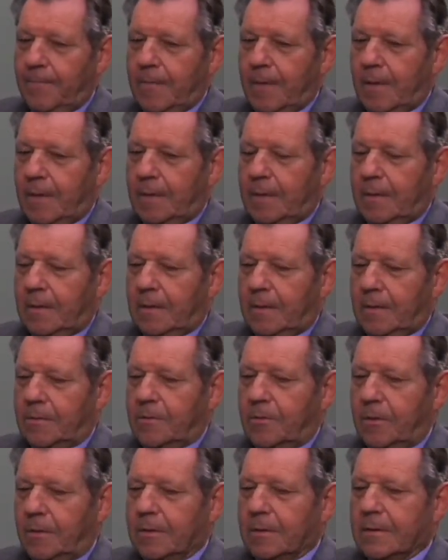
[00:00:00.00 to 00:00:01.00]
And it does
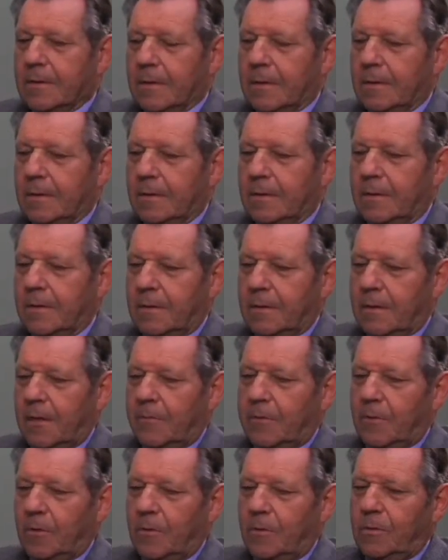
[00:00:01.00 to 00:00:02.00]
not
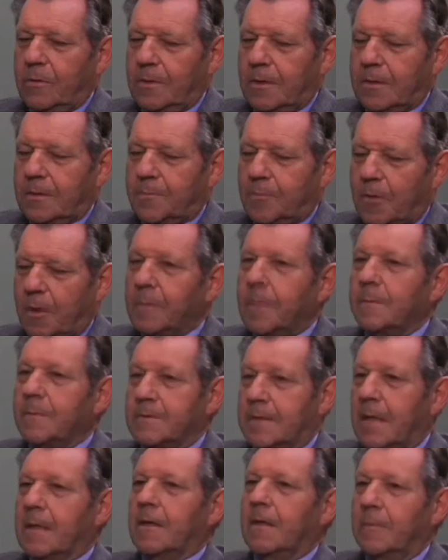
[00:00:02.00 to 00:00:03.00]
cover all these
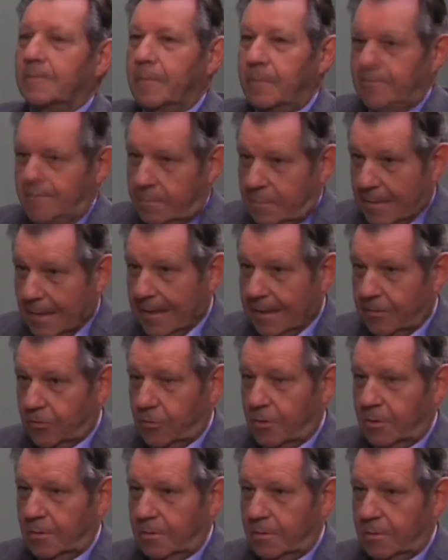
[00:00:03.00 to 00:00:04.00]
problems that come
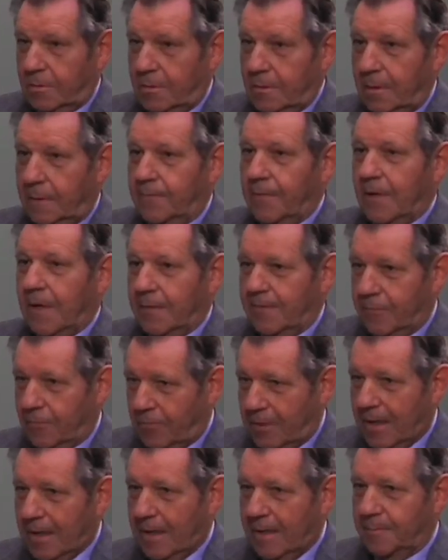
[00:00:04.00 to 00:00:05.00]
later on if you have a
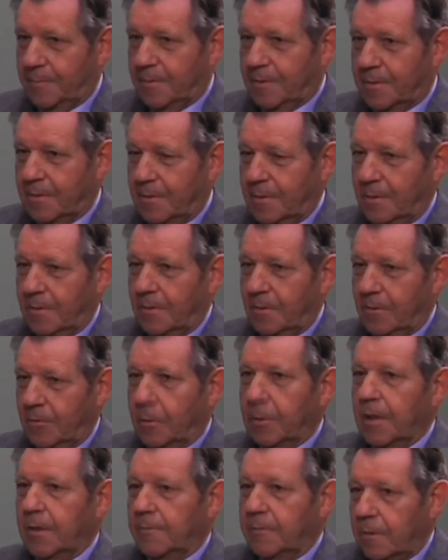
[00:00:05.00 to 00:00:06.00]
relapse
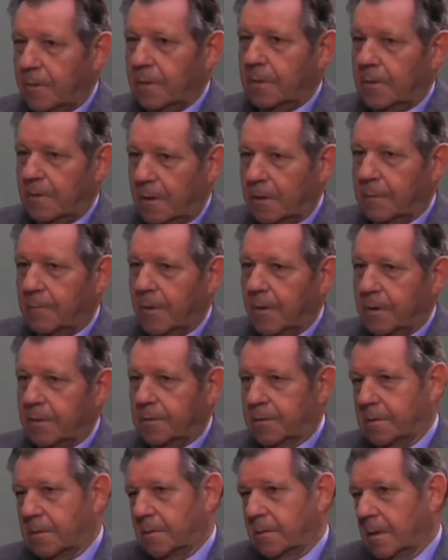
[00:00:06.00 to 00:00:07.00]
or even
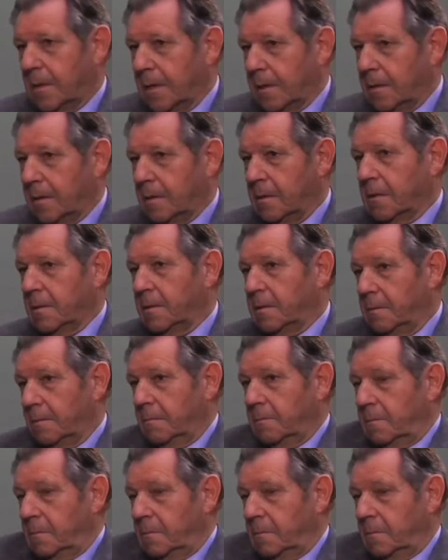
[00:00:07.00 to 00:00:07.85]
advanced and